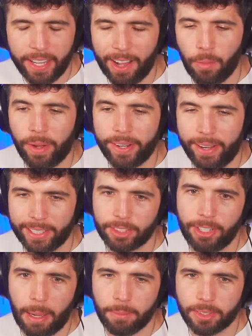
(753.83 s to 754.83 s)
And I have one that I
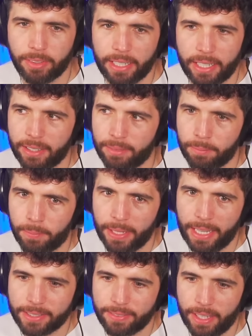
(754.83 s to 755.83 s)
scrapped already.
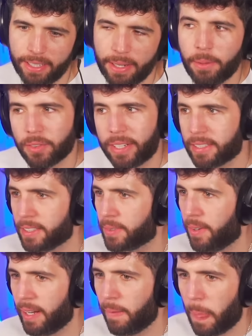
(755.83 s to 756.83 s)
So that's fine. There's
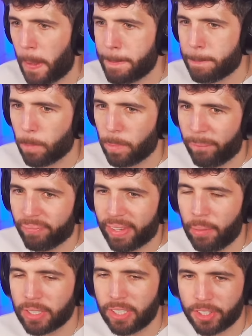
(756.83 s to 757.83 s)
reasons why.
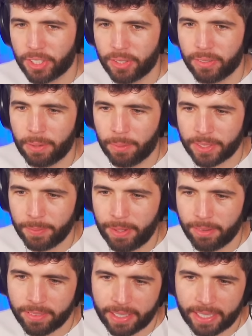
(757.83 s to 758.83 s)
It was logical. It wasn't
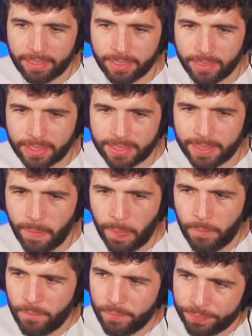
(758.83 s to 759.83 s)
me overthinking for once.
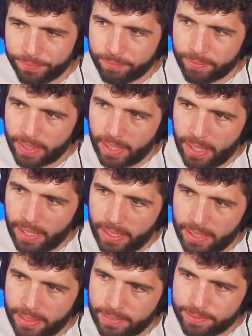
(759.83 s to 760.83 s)

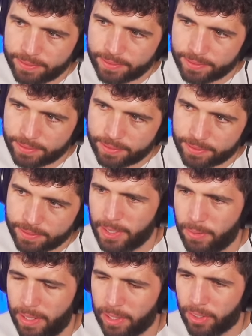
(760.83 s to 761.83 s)

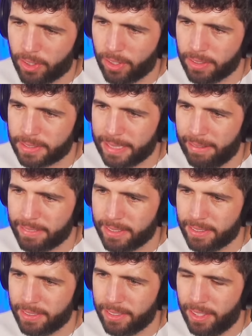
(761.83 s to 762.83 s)
That's quite a good
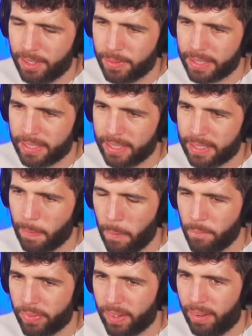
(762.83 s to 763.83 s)
concept. Ludwig did.
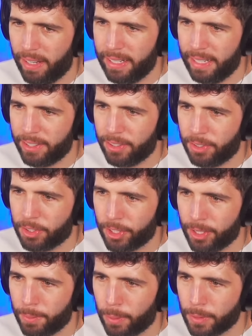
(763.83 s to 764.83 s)
I let
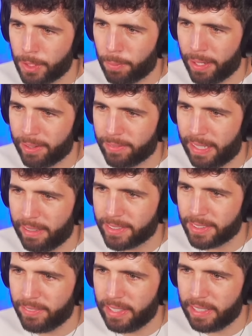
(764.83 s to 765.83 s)
YouTube autoplay
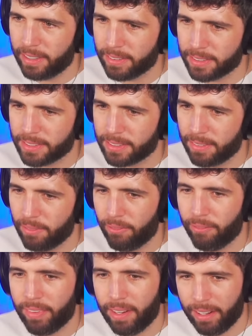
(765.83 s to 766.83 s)
1,000 videos.
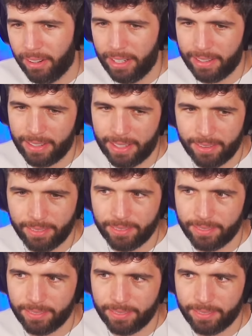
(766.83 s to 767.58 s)
I like that.